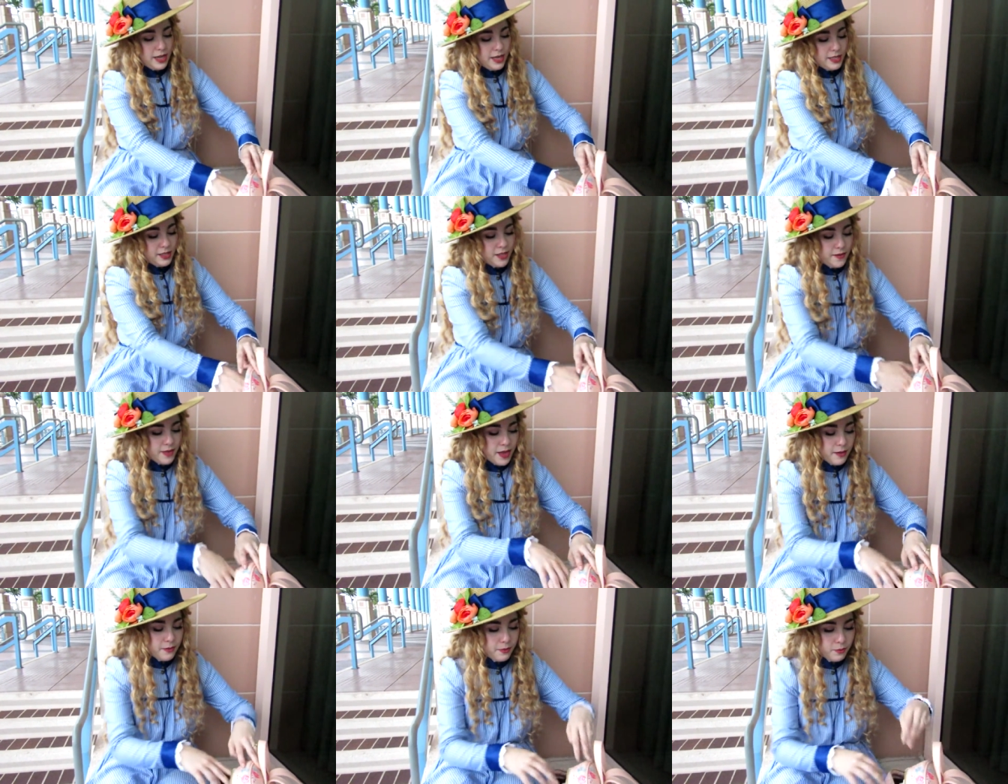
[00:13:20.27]
kind of stuffed
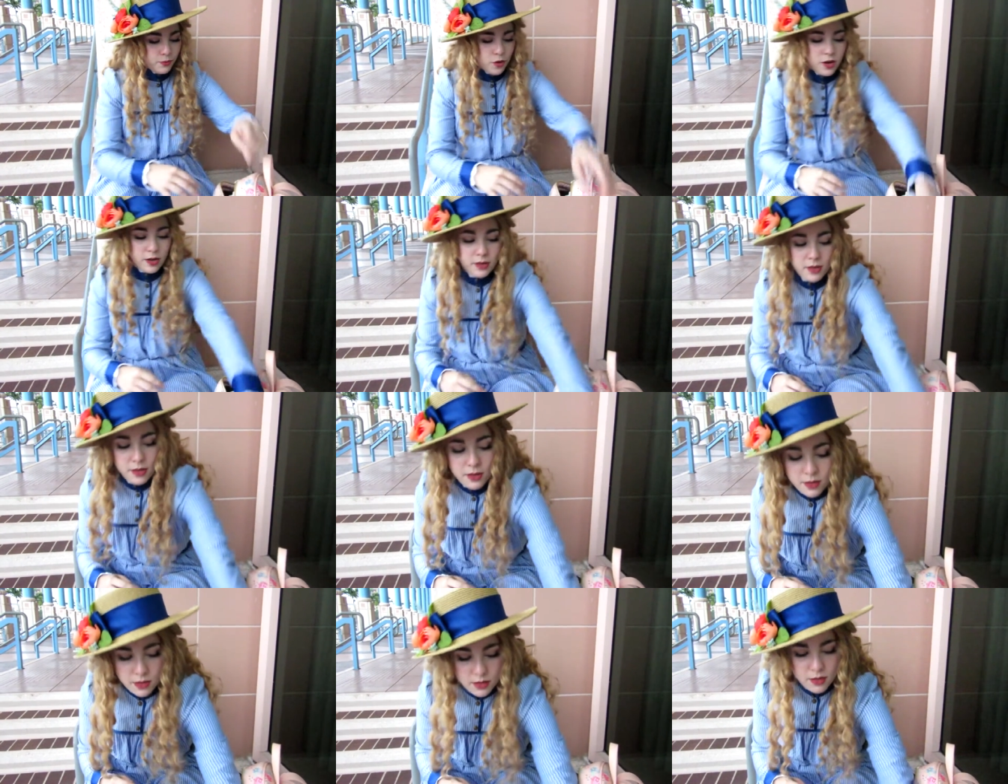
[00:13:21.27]
that wrong.
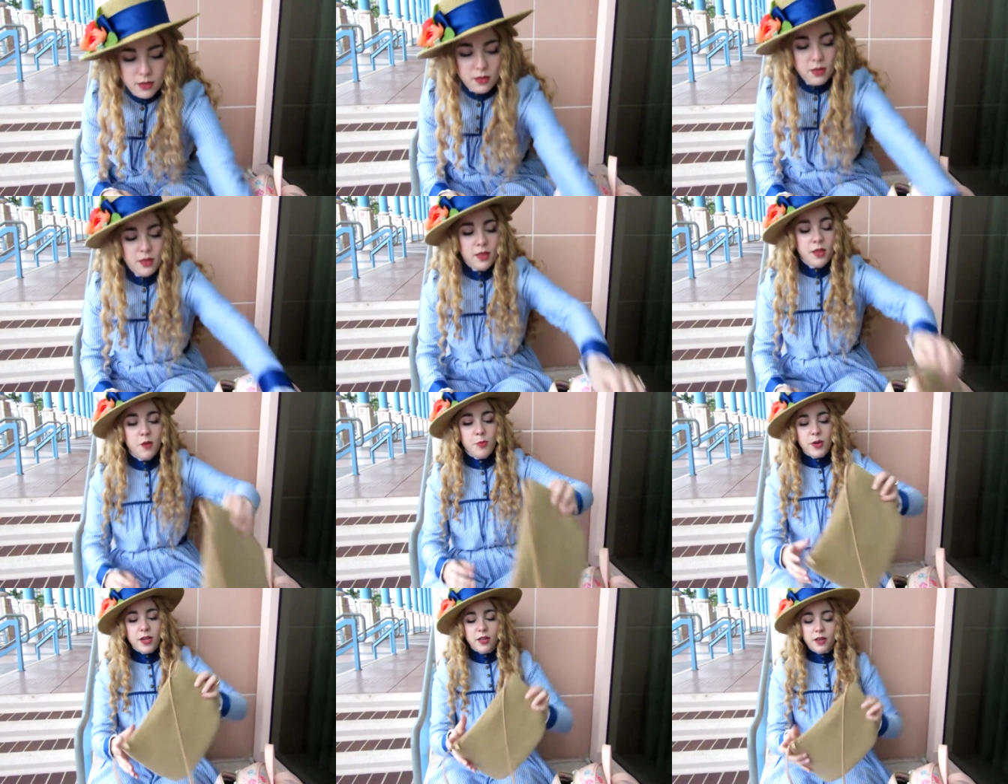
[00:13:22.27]
They're a
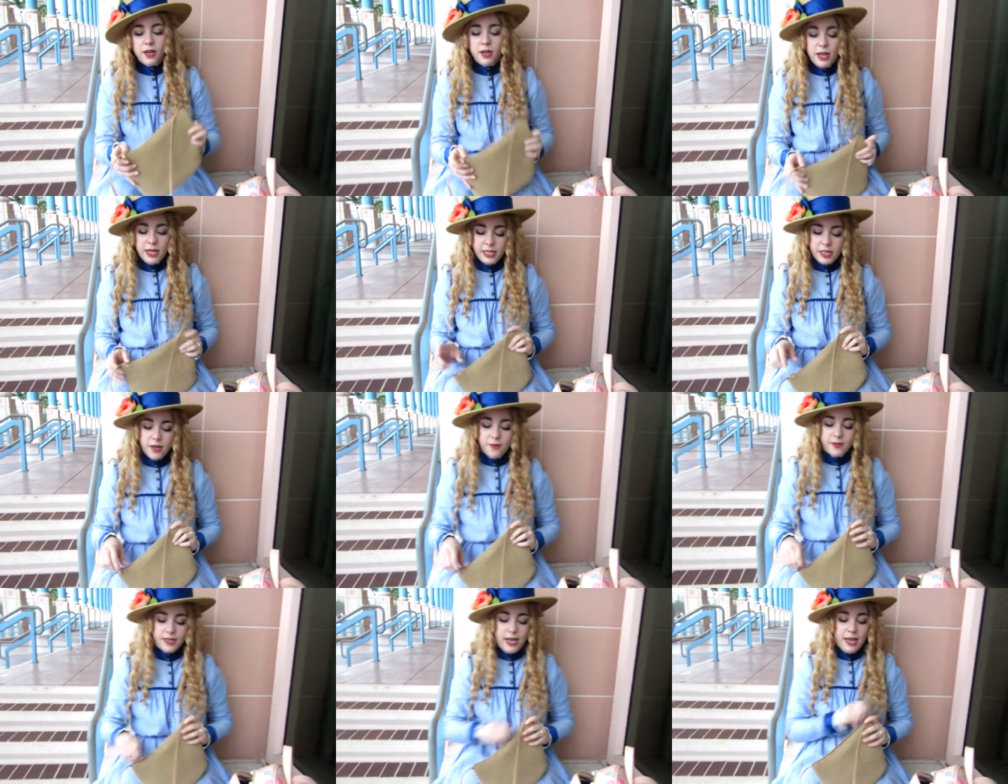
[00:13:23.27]
pretty good idea of
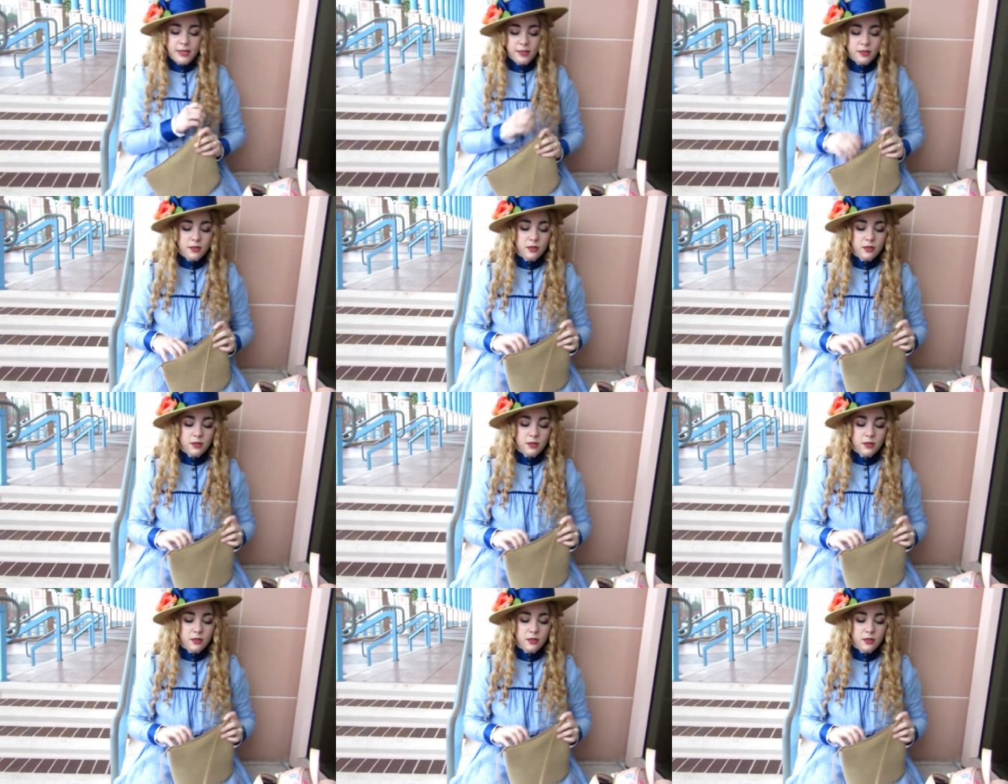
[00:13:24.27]
size.